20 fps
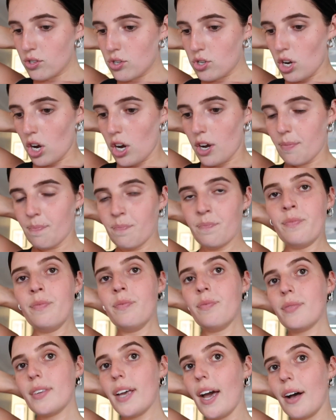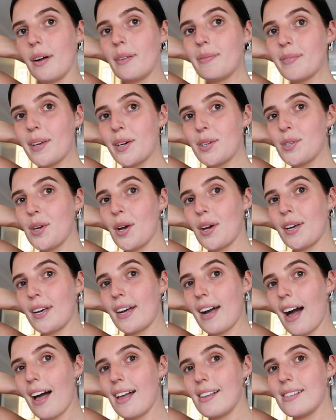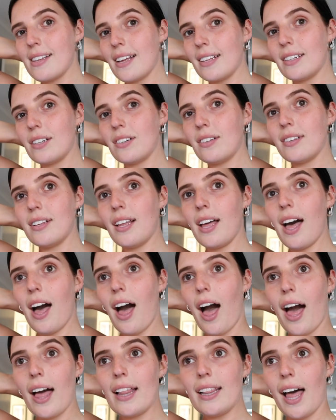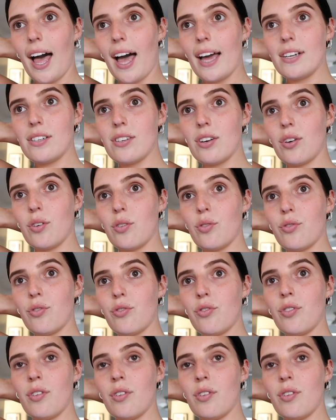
So yeah, I'll show you guys a little highlight of